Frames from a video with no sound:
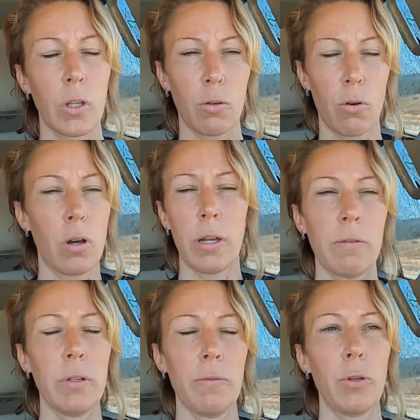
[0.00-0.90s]
uh,
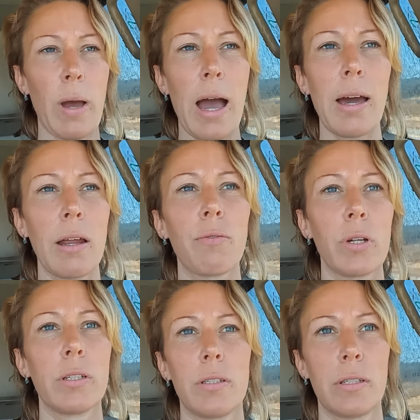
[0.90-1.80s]
even if you had
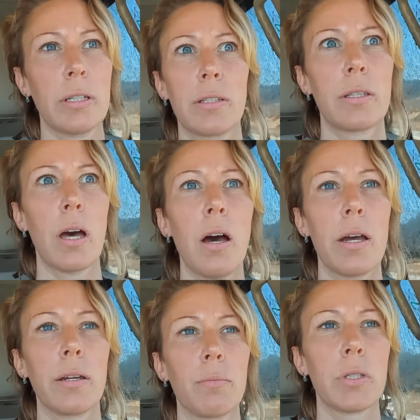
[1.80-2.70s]
every six
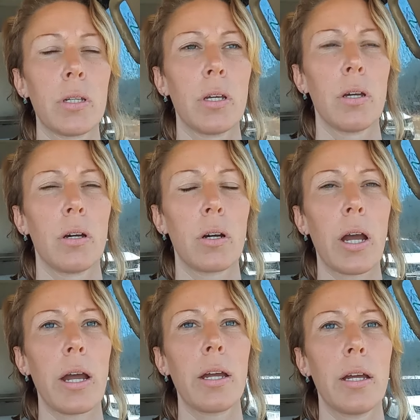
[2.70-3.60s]
times,
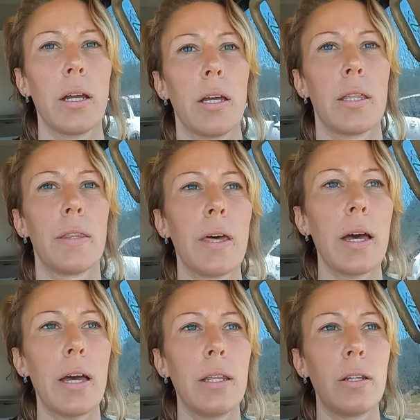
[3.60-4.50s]
okay,
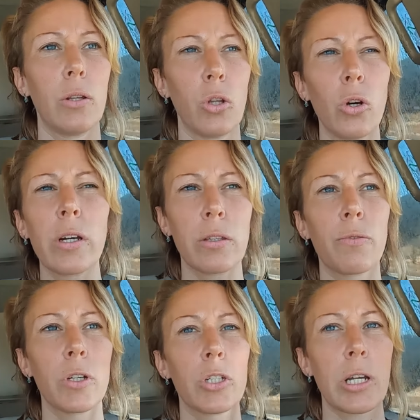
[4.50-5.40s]
then look at the
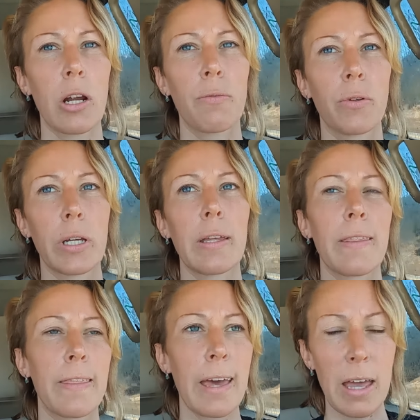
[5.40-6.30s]
footage carefully.
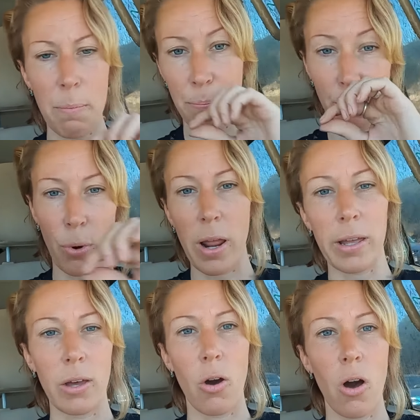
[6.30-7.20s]
They
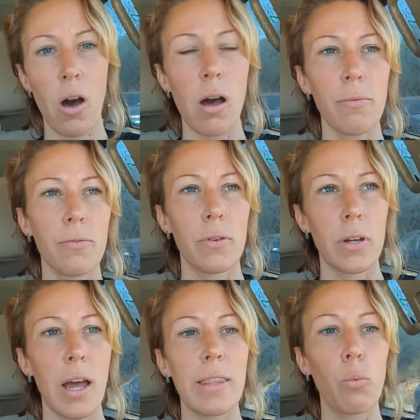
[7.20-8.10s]
break it off,
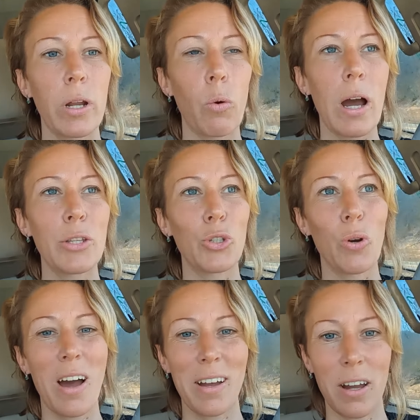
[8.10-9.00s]
and then what do I do?
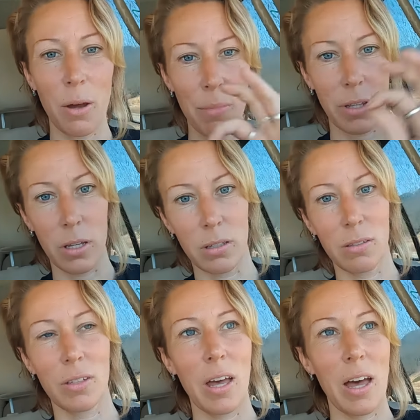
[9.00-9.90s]
I come and I,
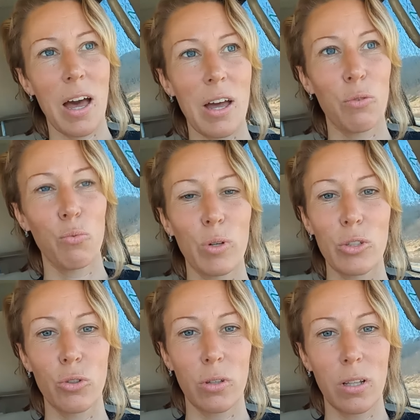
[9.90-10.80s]
I
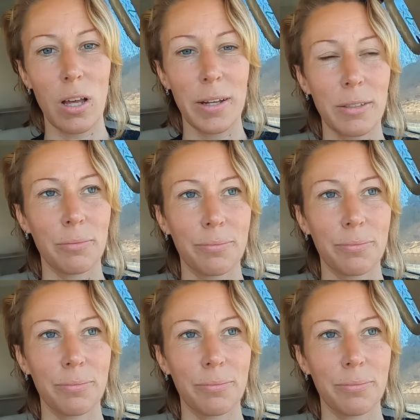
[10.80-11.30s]
redo the line.